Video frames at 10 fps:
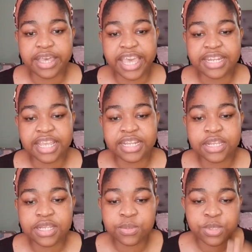
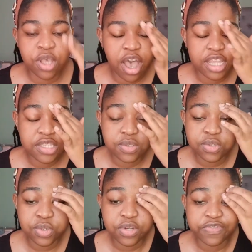It was hard to
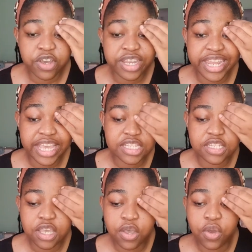sort of
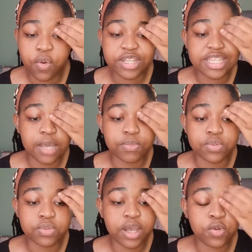connect with
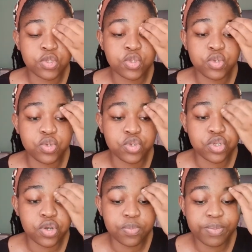Tambu, or to, you
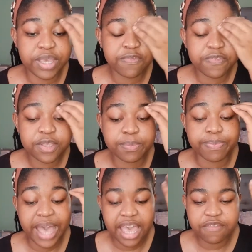know, feel
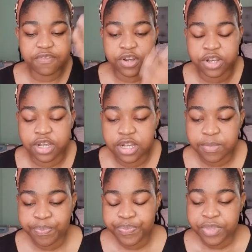bad for her,
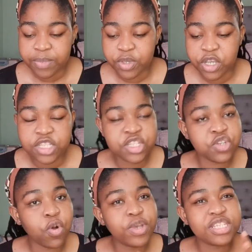because
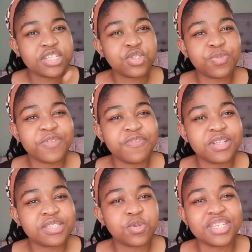she always just sort of
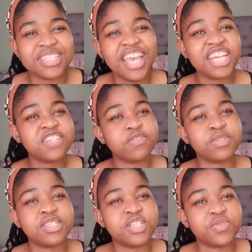feels so detached
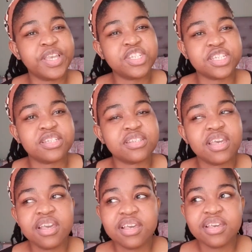from the situation.
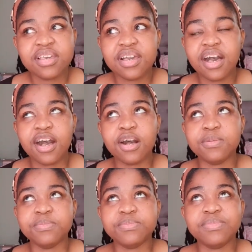
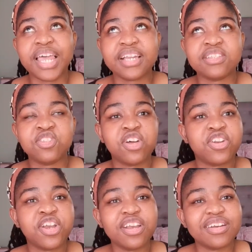Like, it's
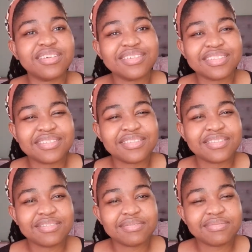not her,
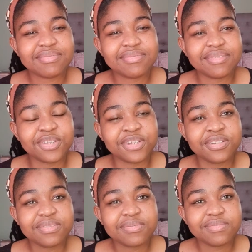it's, you know?